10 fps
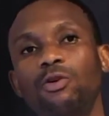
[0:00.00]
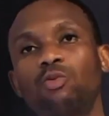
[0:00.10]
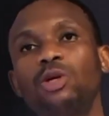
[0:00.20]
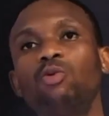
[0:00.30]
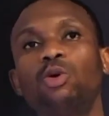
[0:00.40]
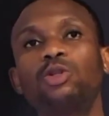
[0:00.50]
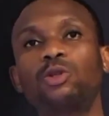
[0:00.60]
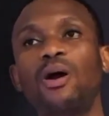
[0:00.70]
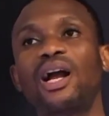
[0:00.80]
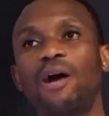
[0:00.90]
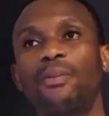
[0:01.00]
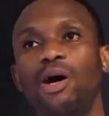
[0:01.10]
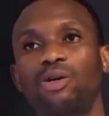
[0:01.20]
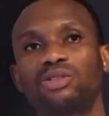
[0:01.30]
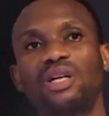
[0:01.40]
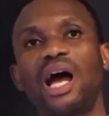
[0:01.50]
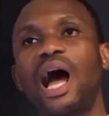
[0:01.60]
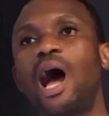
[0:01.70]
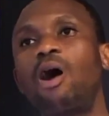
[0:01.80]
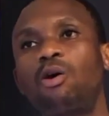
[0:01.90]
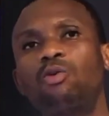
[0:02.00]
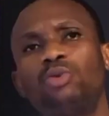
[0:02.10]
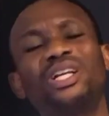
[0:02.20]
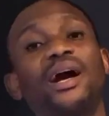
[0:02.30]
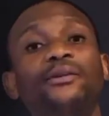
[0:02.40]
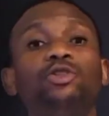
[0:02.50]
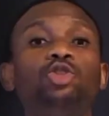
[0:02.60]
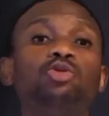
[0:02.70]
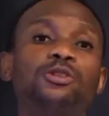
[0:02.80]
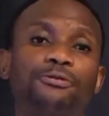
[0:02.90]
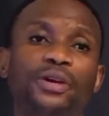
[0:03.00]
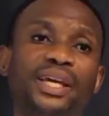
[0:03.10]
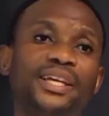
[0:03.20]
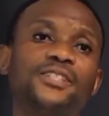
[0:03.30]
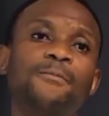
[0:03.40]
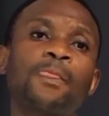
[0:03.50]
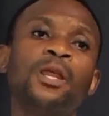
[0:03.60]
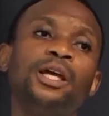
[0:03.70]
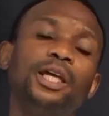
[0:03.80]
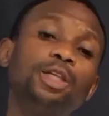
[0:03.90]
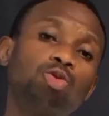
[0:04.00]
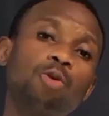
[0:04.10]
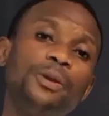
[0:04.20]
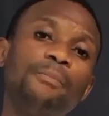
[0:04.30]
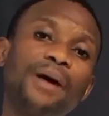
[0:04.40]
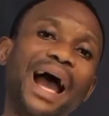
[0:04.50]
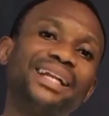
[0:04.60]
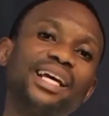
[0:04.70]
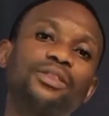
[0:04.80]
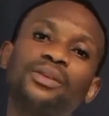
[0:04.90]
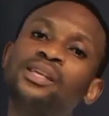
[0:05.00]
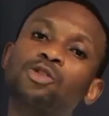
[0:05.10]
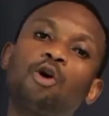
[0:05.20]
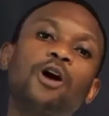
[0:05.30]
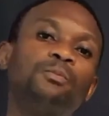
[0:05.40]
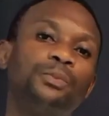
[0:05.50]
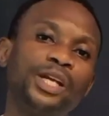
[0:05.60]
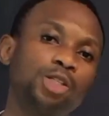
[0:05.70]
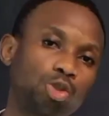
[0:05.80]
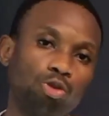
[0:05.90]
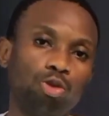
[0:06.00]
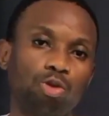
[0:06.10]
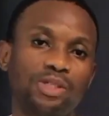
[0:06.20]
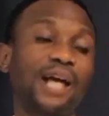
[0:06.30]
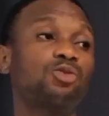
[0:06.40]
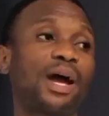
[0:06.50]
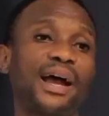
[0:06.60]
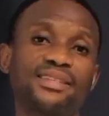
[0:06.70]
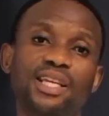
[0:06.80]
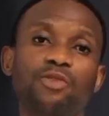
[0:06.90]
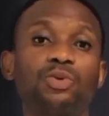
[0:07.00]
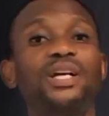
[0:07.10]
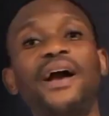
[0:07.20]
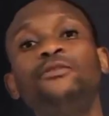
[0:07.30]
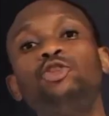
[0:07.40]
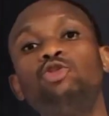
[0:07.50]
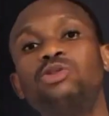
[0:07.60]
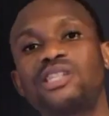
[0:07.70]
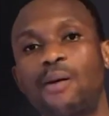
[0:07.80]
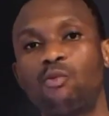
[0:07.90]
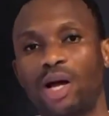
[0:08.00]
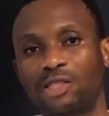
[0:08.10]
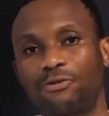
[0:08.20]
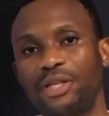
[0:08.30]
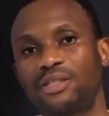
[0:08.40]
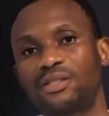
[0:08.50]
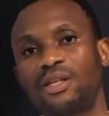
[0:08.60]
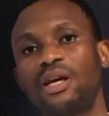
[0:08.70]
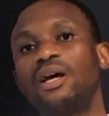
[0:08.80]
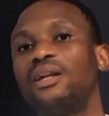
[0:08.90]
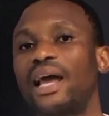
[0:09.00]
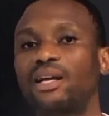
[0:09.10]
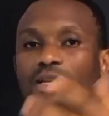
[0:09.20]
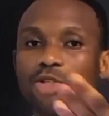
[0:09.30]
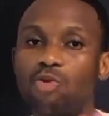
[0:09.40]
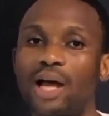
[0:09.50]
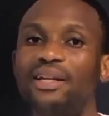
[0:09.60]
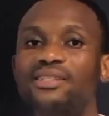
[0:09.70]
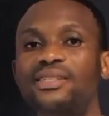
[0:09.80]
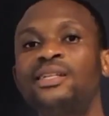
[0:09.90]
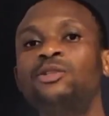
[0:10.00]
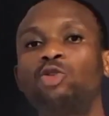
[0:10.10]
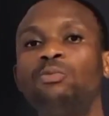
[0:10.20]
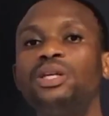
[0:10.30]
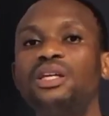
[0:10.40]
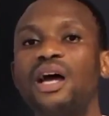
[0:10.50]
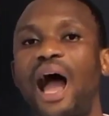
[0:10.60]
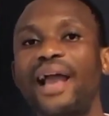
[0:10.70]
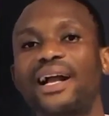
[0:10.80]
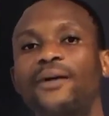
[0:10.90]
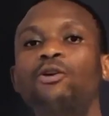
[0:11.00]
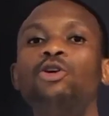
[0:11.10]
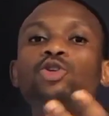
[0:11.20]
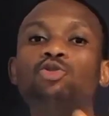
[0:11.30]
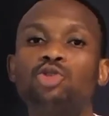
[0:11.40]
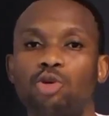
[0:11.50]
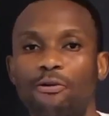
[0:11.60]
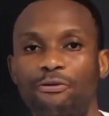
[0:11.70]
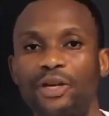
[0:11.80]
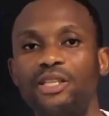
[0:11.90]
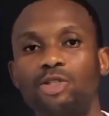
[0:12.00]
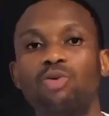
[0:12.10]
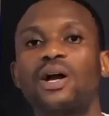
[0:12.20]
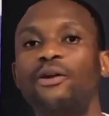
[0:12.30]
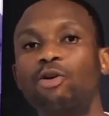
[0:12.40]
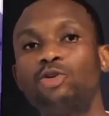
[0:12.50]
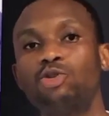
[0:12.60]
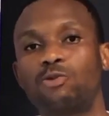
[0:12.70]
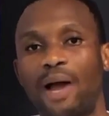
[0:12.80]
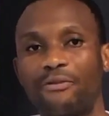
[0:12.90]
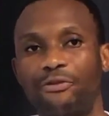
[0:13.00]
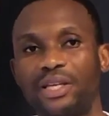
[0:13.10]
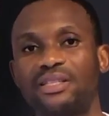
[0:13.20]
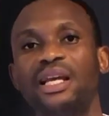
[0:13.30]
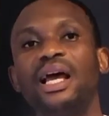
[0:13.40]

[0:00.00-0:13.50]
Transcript: we will talk about how we can use faith. Mm -hmm. It will be by the things God brings to you. That's why I said we can't use someone's faith. Mm -hmm. Like you are listening to me, I cannot use your faith, you cannot use my faith. Right.